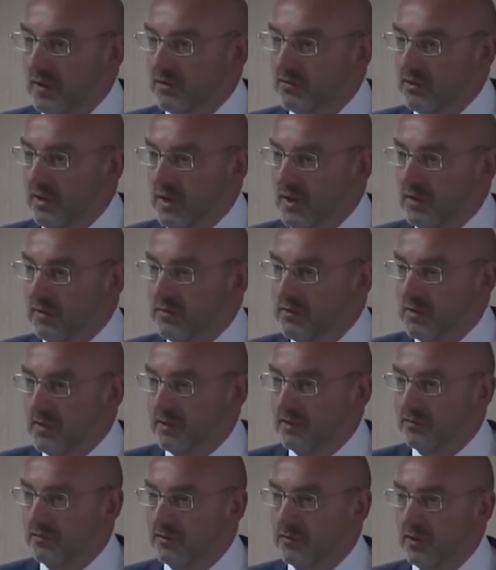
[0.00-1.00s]
saying
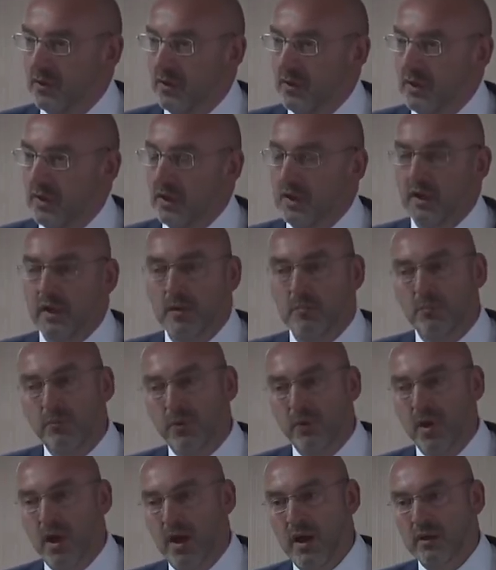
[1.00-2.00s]
this
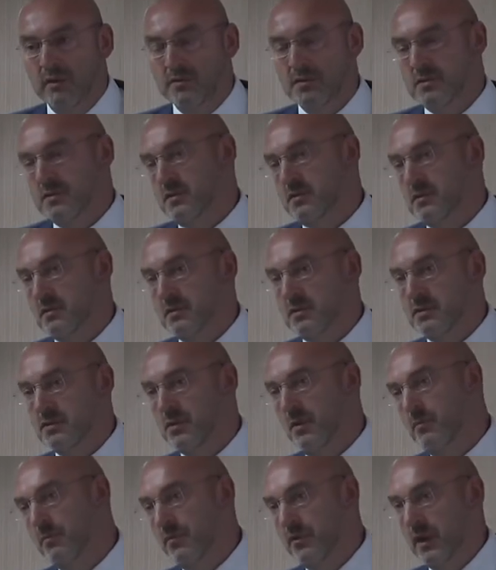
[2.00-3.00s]
implies
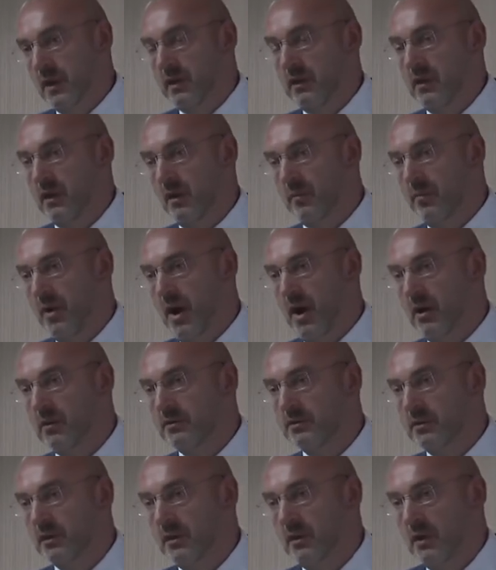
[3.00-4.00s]
something
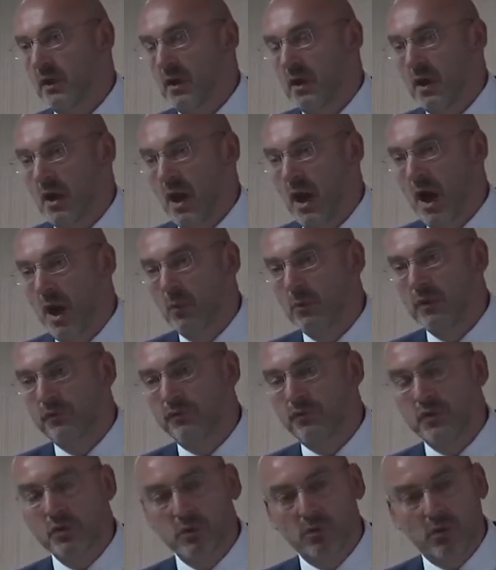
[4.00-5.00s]
about how we
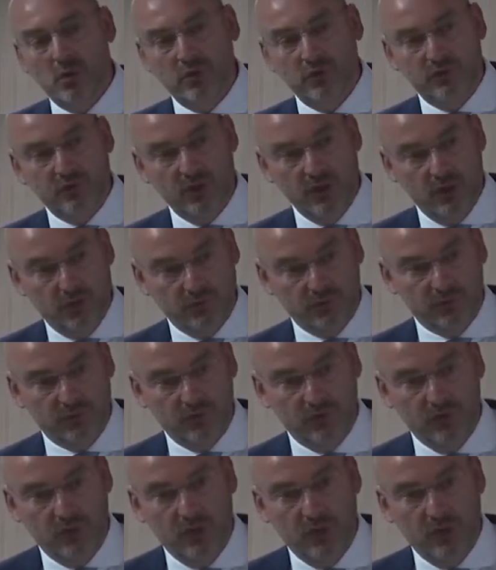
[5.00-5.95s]
view ourselves.